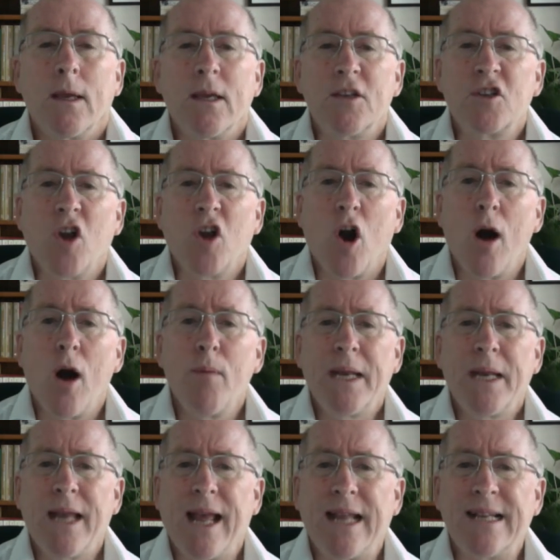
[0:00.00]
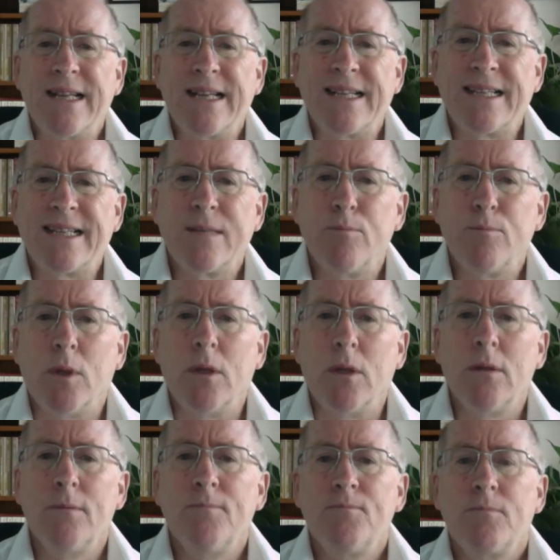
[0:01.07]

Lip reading: is common and simple